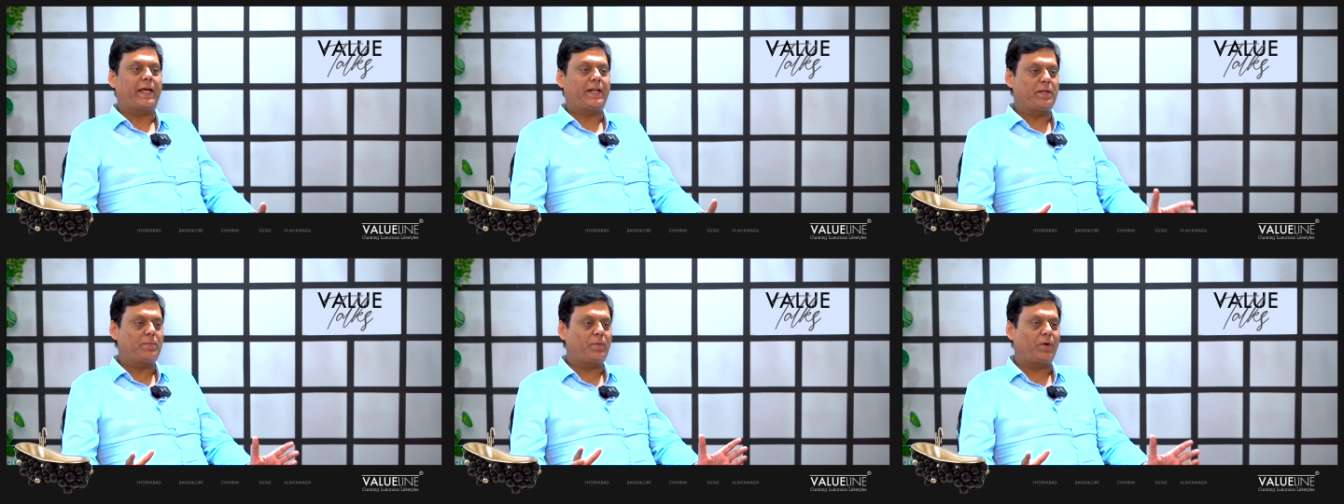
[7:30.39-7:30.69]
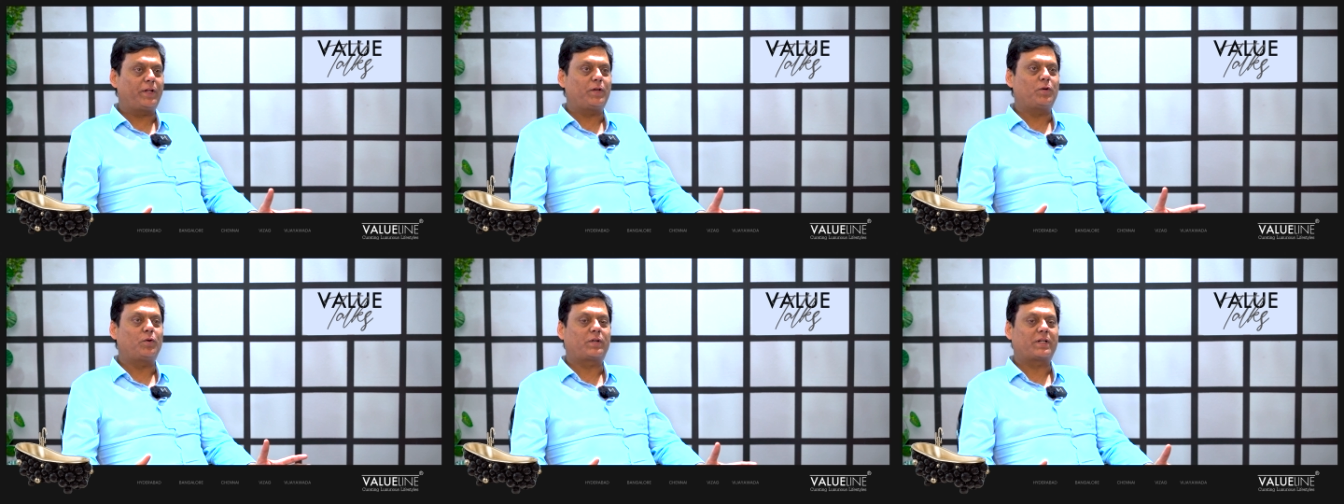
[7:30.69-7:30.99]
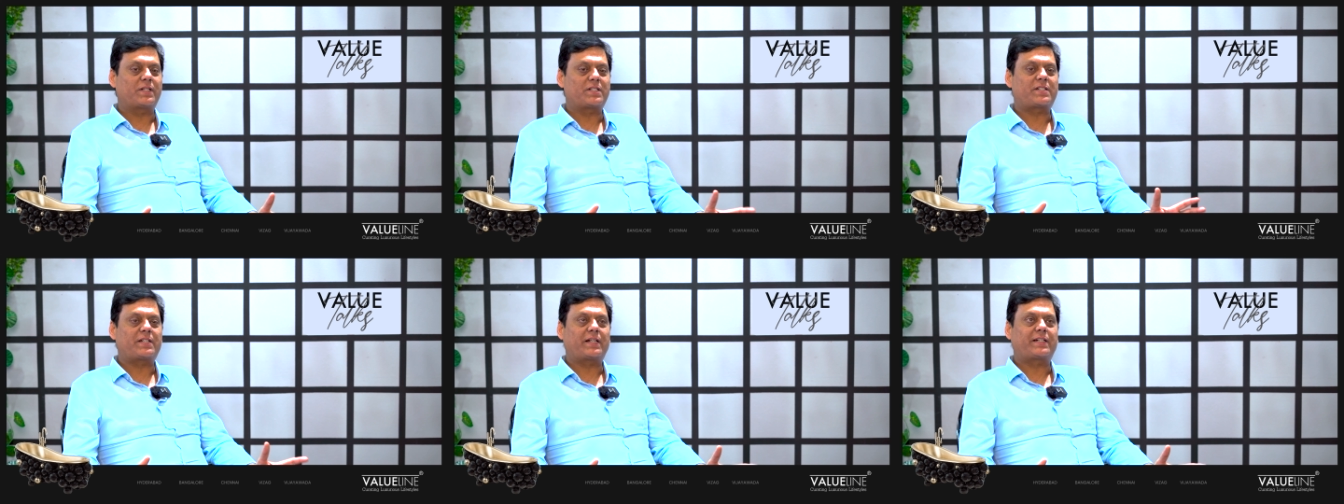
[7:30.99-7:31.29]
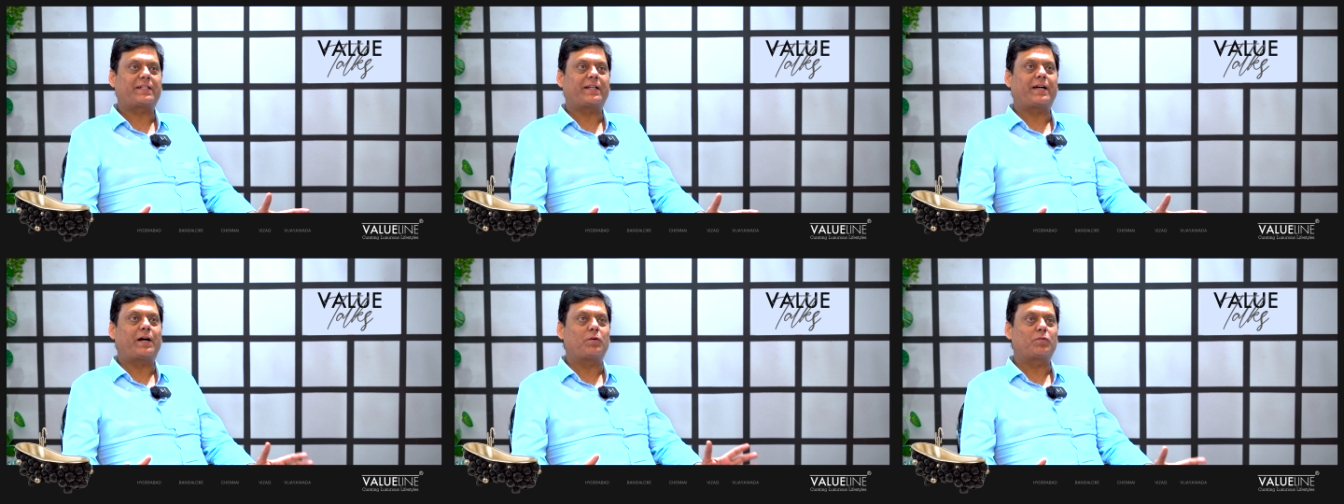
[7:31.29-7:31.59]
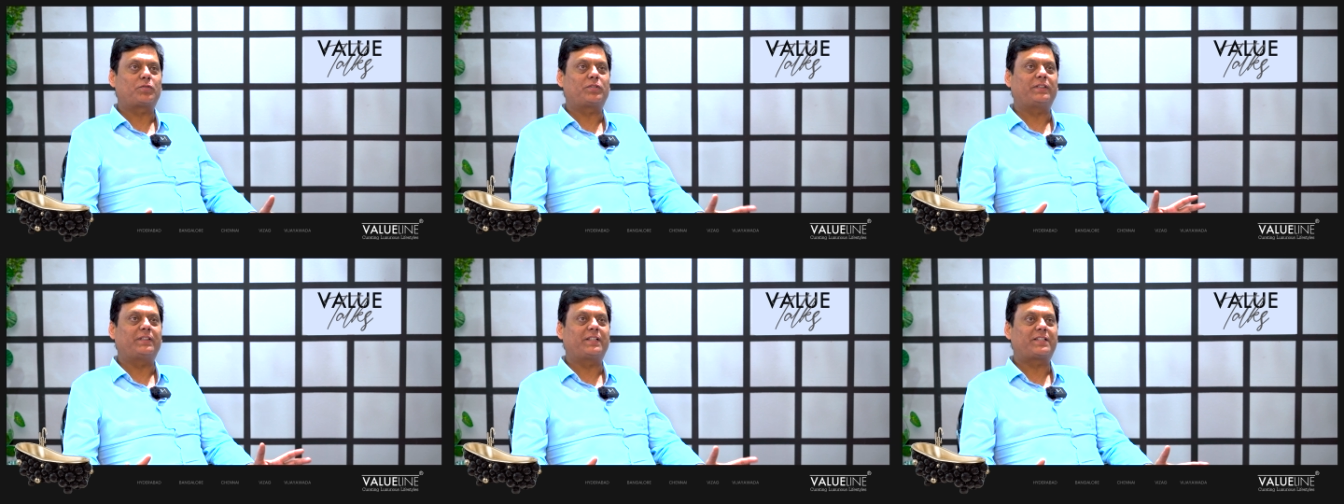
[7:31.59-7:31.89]
Anybody who constructs a
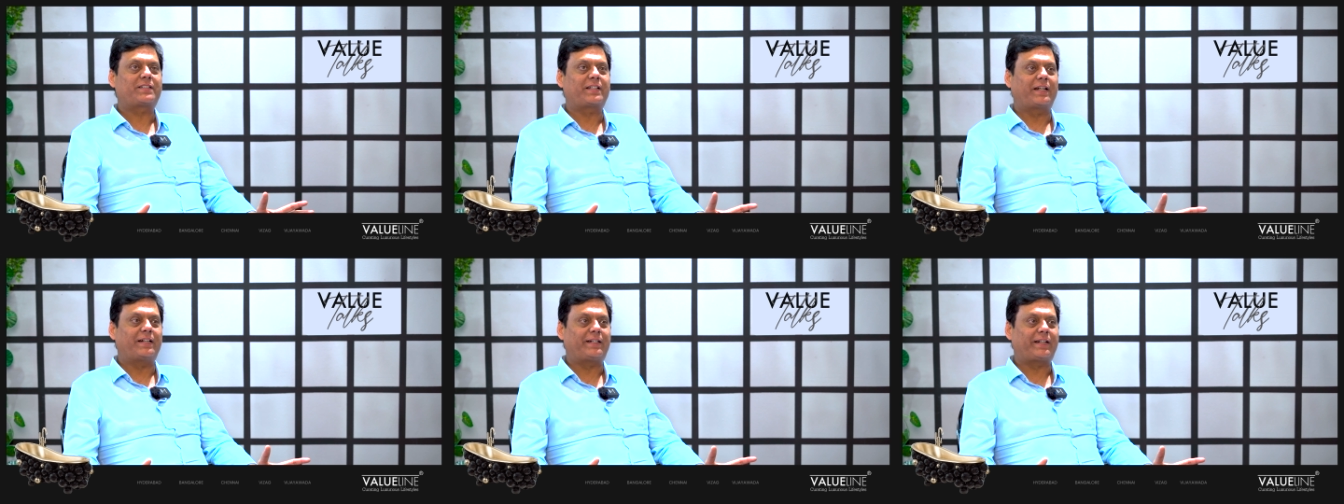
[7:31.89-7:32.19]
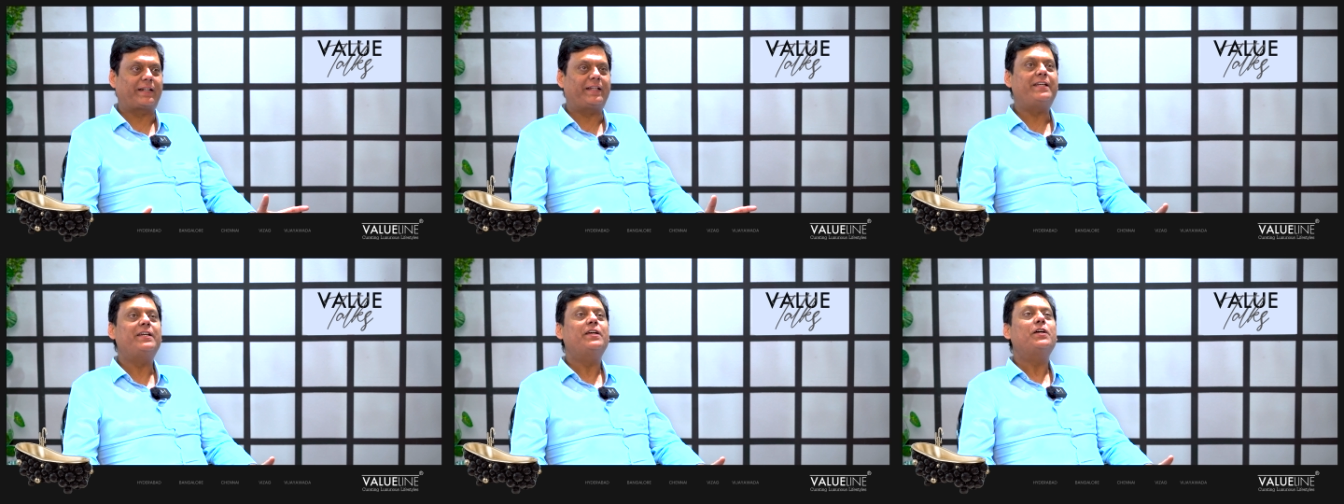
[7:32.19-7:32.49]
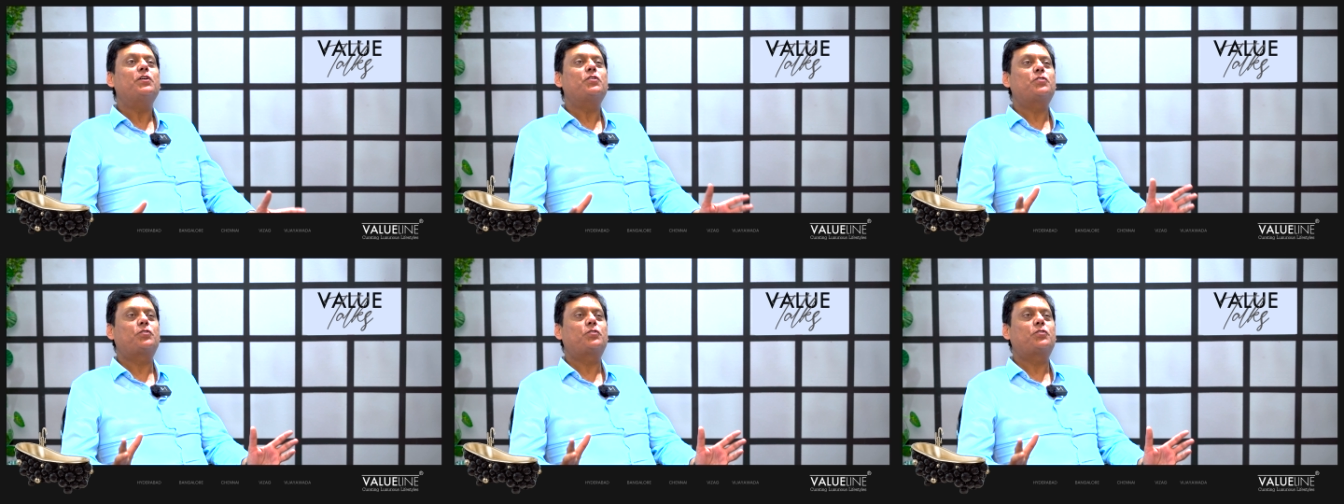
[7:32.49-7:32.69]
house in this country